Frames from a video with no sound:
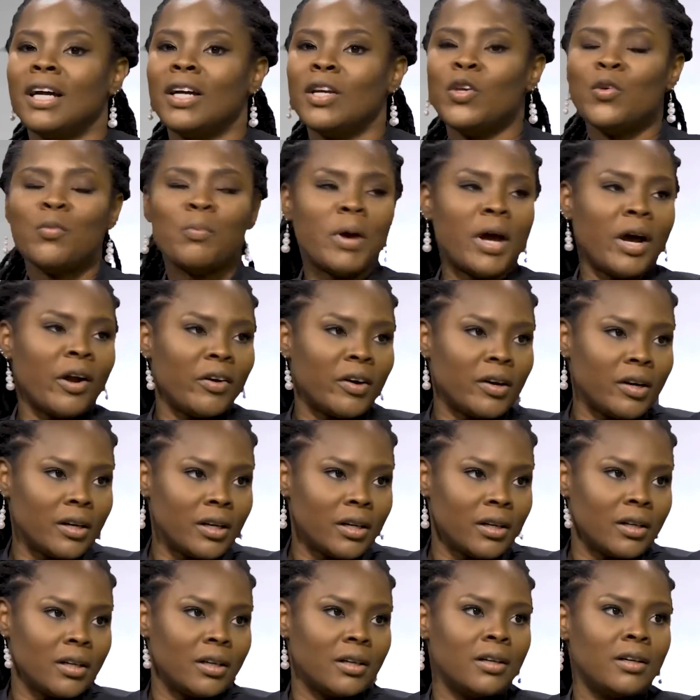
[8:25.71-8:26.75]

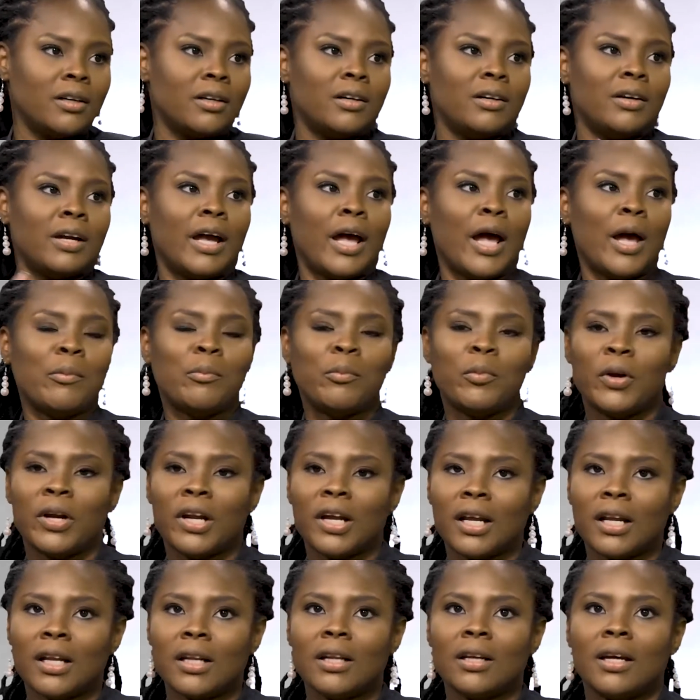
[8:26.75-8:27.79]
Humira,
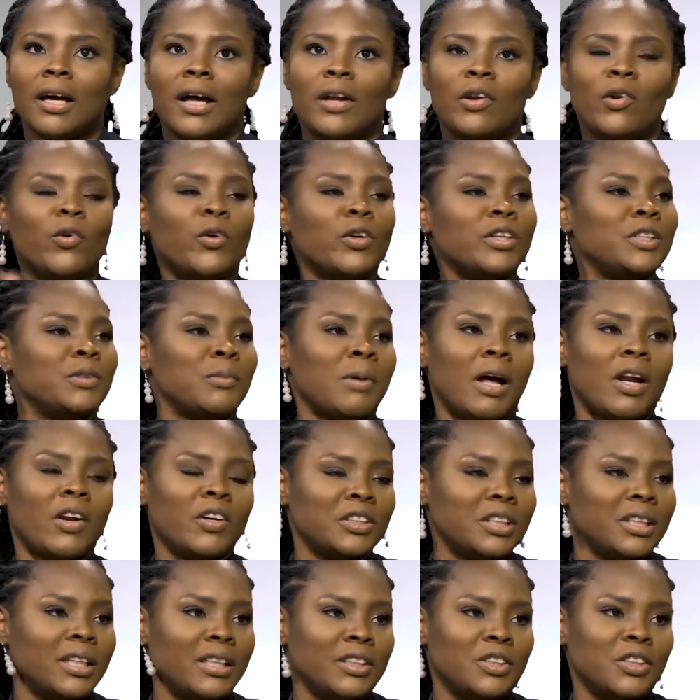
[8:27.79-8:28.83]
Enbrel, and all these
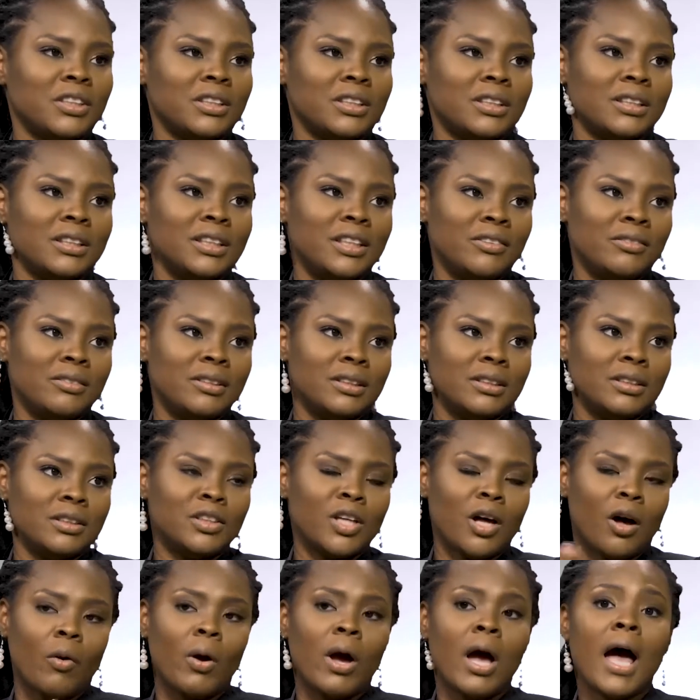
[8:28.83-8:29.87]
biologic agents on TV
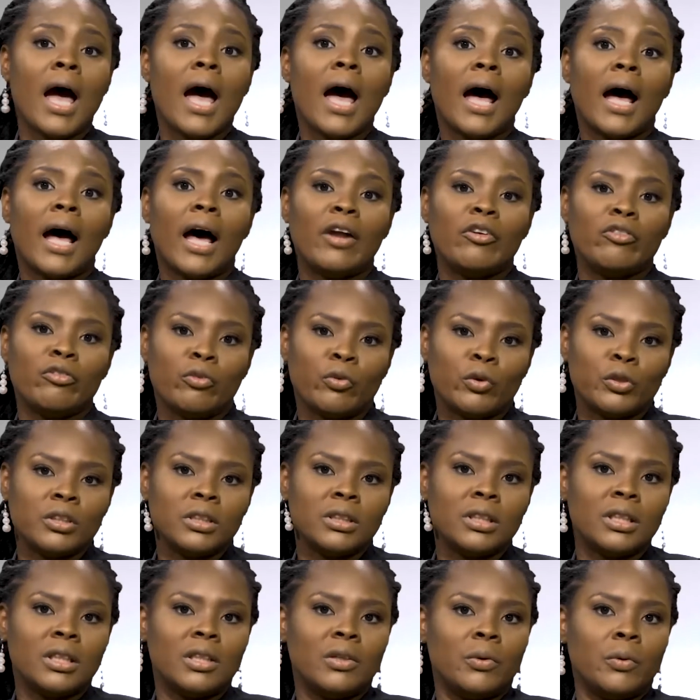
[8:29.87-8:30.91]
now.
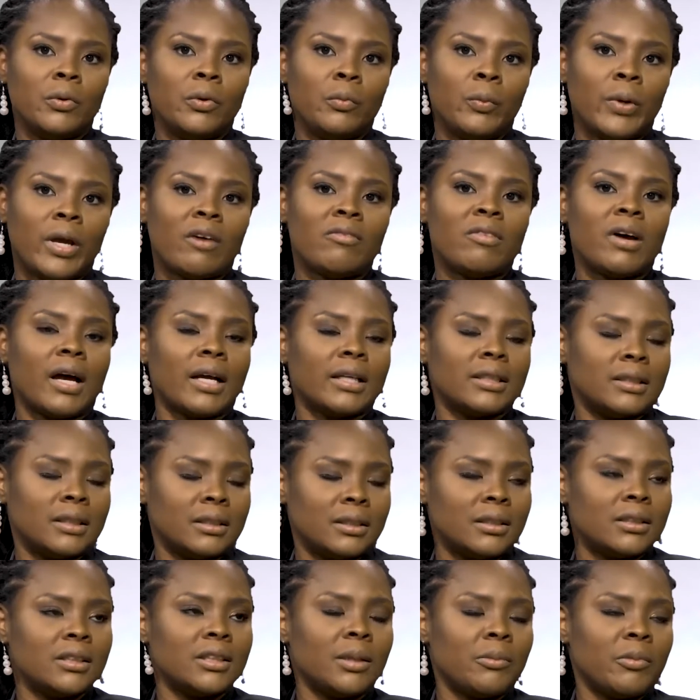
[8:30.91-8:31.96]
Unfortunately, we have
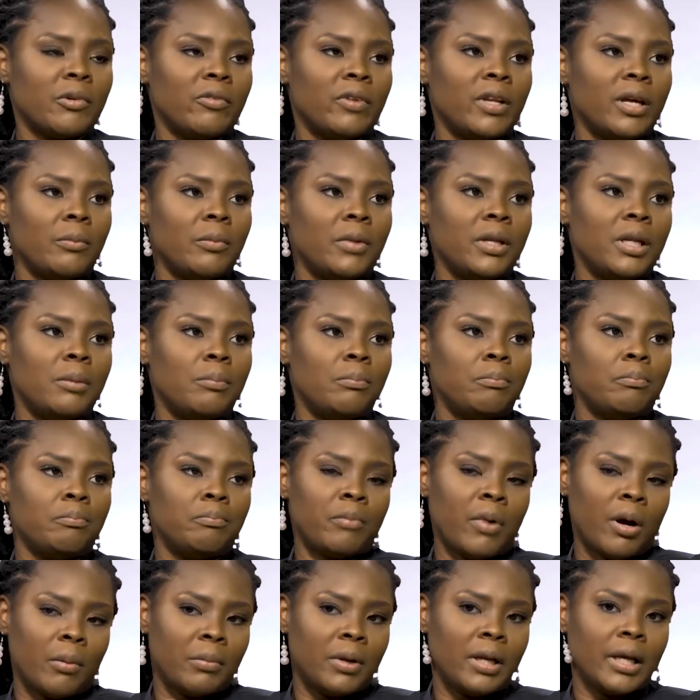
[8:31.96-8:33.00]
access to some of them in the
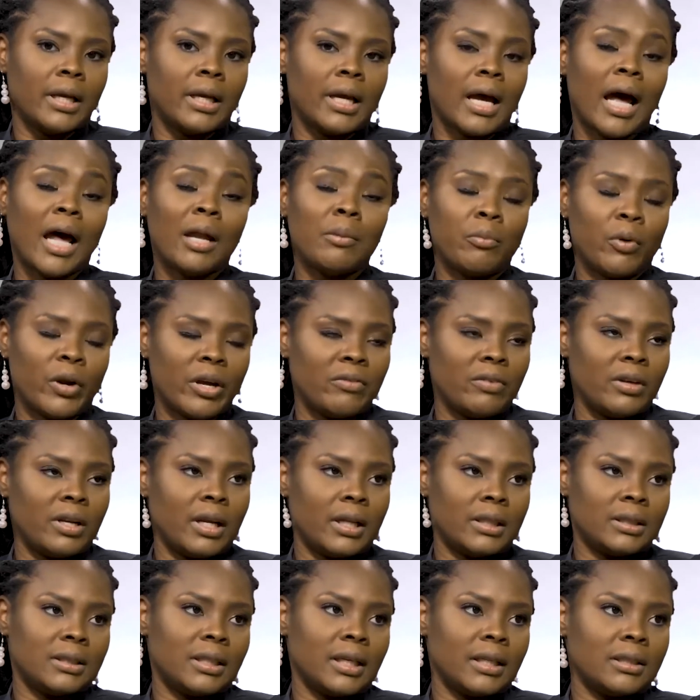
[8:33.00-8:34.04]
public and private
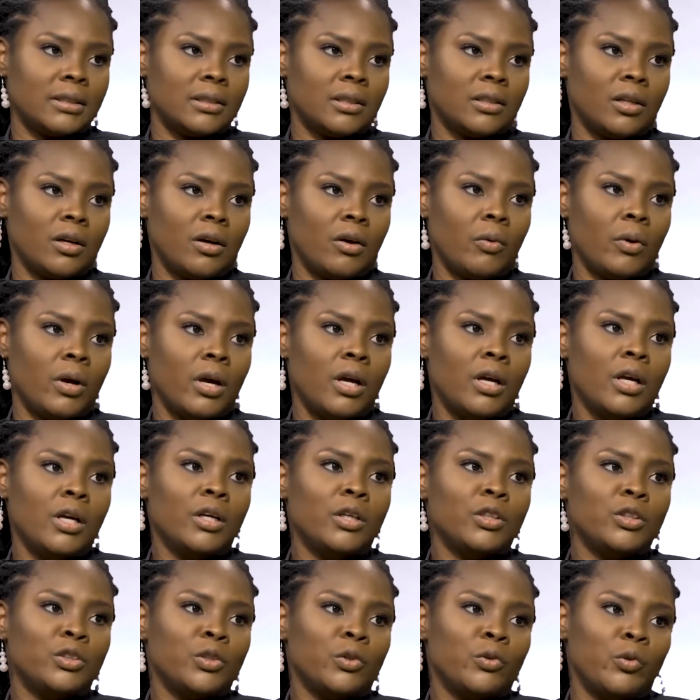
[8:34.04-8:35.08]
health sector now.
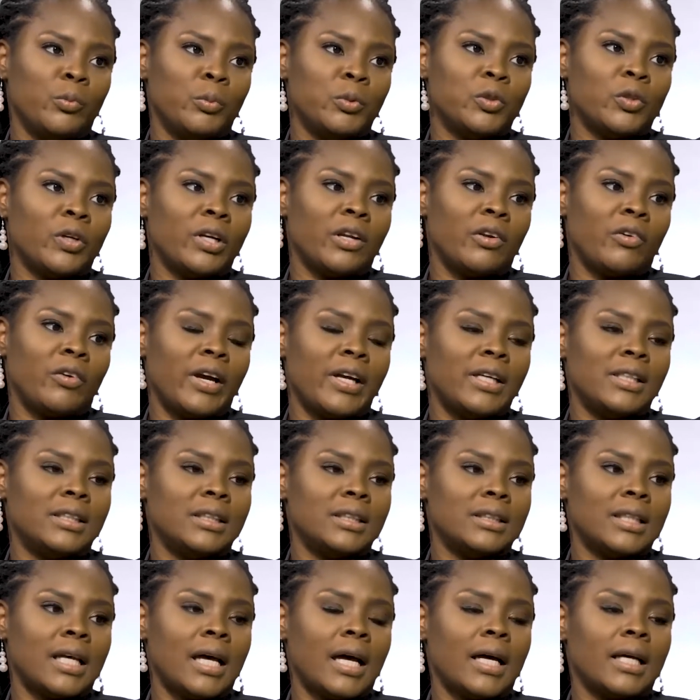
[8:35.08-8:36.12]
So rheumatoid
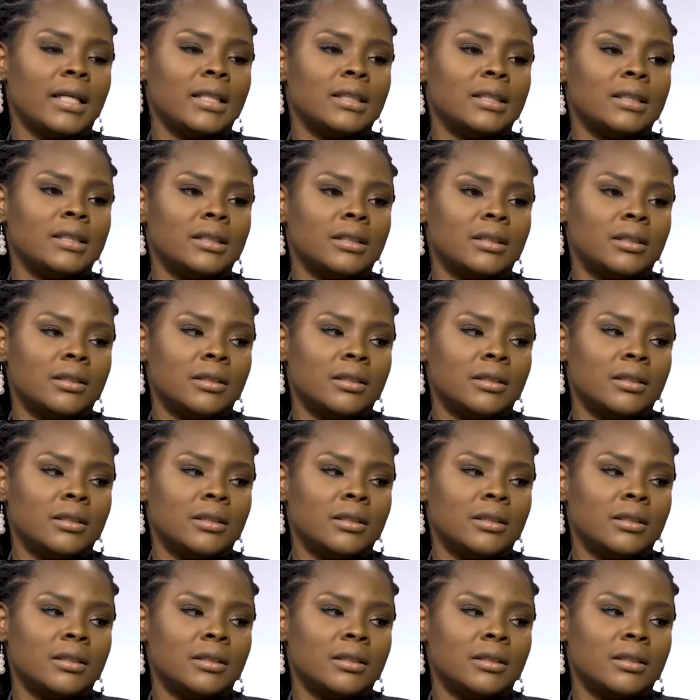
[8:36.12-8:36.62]
arthritis has,